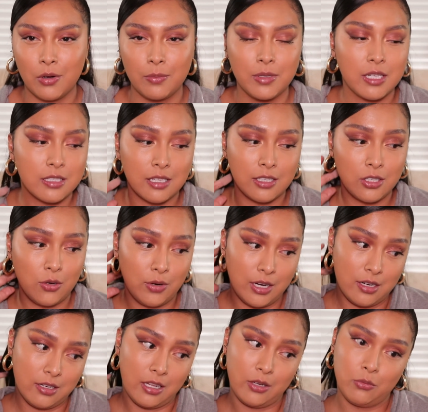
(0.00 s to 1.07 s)
because I know
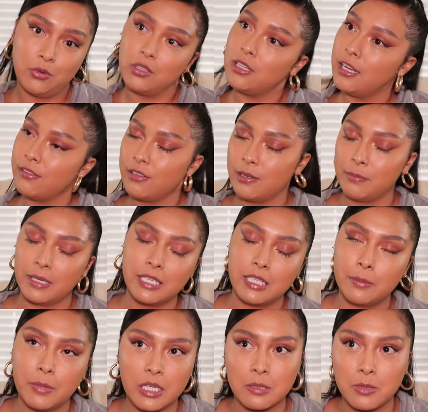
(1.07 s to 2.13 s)
in like real life it
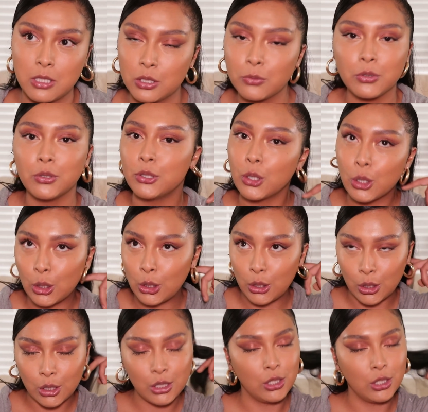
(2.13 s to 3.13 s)
makes me look real good,